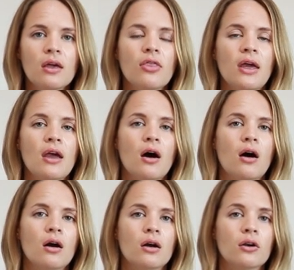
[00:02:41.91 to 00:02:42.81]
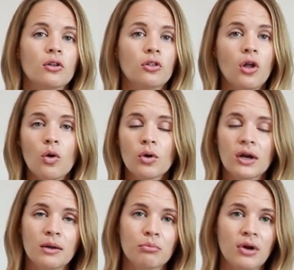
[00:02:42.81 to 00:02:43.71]
They are lower
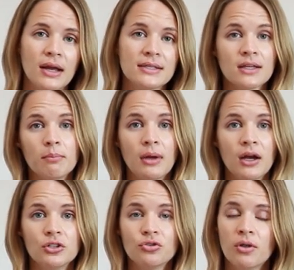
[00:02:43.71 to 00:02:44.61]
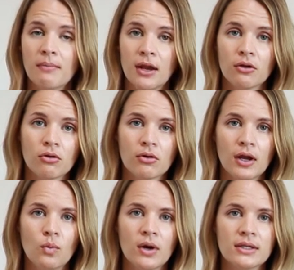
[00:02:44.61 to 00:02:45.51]
in price compared to the medical
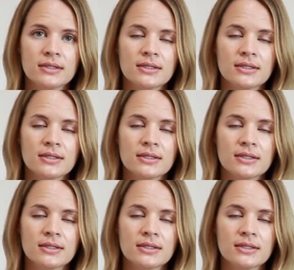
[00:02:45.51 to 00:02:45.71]
grade one.